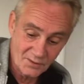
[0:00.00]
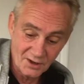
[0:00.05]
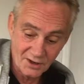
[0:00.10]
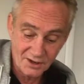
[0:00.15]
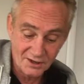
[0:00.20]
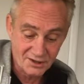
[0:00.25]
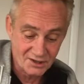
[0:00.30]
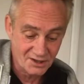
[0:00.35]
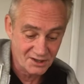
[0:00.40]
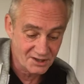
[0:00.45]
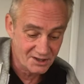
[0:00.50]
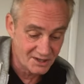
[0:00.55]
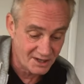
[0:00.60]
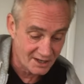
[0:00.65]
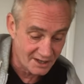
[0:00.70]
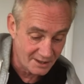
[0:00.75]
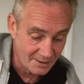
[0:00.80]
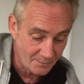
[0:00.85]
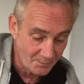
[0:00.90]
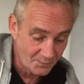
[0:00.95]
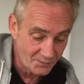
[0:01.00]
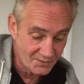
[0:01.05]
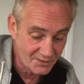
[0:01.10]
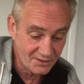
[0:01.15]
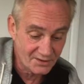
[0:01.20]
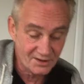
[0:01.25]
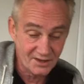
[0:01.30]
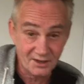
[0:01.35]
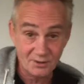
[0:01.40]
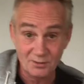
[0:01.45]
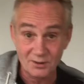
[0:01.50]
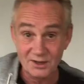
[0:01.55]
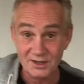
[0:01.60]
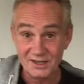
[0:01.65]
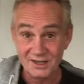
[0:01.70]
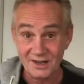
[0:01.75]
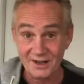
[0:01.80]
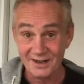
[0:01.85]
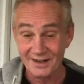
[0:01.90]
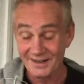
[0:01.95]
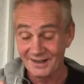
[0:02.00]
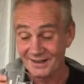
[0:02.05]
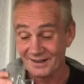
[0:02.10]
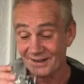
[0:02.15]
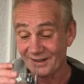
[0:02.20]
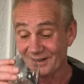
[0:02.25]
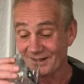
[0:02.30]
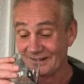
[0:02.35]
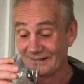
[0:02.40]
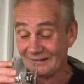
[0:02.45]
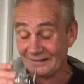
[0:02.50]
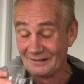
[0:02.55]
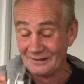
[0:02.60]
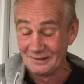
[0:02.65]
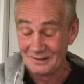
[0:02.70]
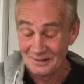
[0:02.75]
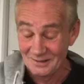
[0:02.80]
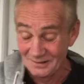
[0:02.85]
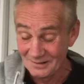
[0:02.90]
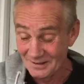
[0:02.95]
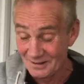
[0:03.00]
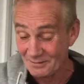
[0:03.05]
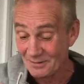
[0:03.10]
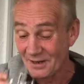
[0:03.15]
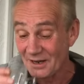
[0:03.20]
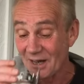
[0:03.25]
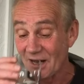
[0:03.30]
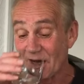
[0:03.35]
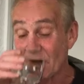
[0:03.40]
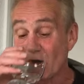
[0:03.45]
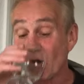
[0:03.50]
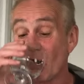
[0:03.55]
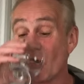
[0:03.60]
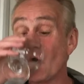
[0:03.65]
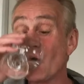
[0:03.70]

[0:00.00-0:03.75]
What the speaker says: I'll just see what it's like. Oh, here we go.